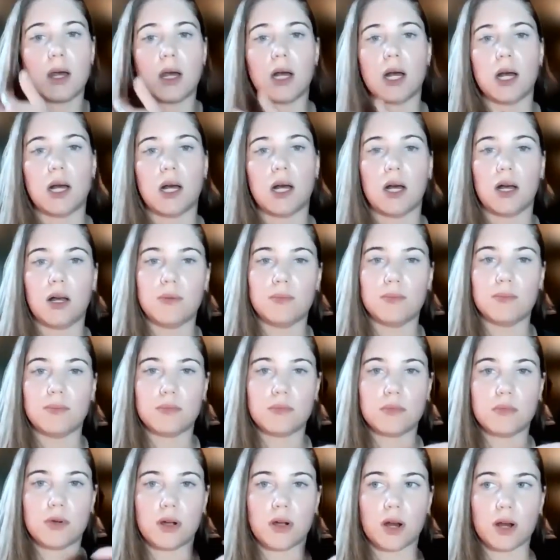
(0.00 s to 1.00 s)

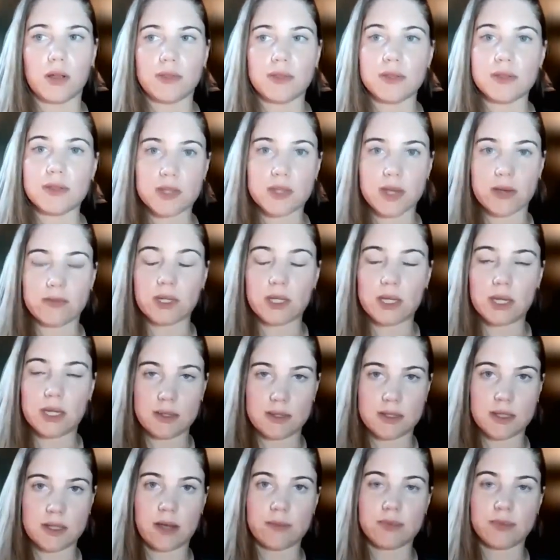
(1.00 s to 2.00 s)
are the seven
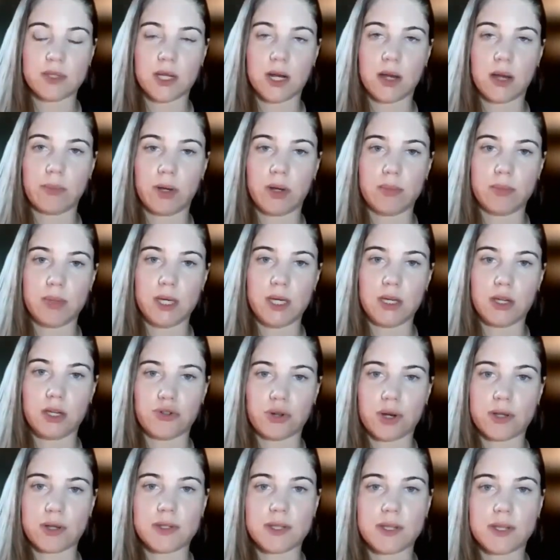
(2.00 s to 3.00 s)
key steps that I'm going to be
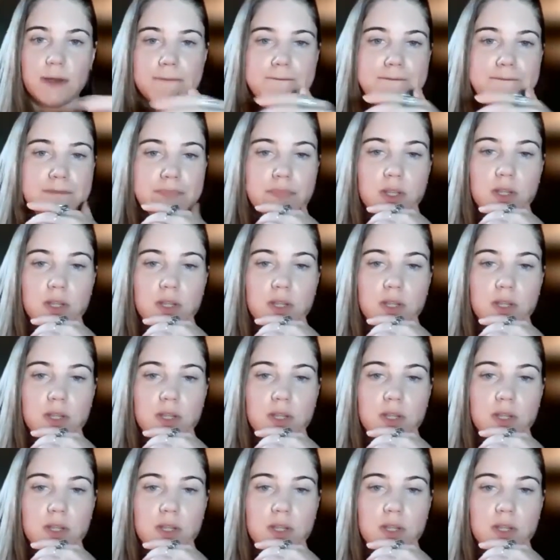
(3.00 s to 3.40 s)
addressing.